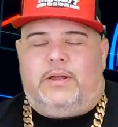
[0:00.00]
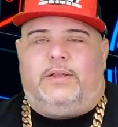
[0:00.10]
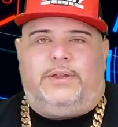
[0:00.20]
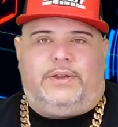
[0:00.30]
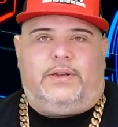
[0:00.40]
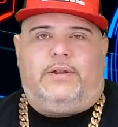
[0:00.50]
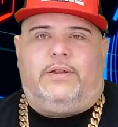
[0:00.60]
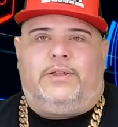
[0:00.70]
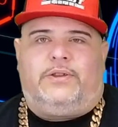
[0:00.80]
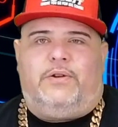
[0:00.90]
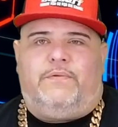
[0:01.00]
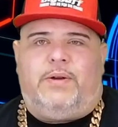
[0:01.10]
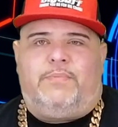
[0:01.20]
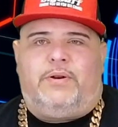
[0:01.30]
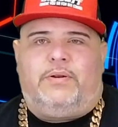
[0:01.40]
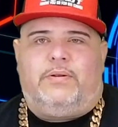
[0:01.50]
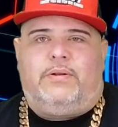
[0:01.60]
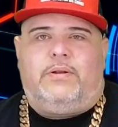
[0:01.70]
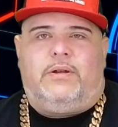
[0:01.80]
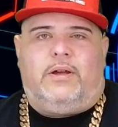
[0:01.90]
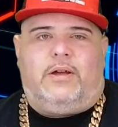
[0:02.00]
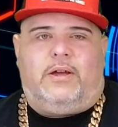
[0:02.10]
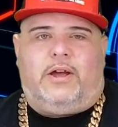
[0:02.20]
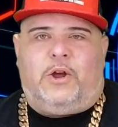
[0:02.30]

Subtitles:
listen, it's November. I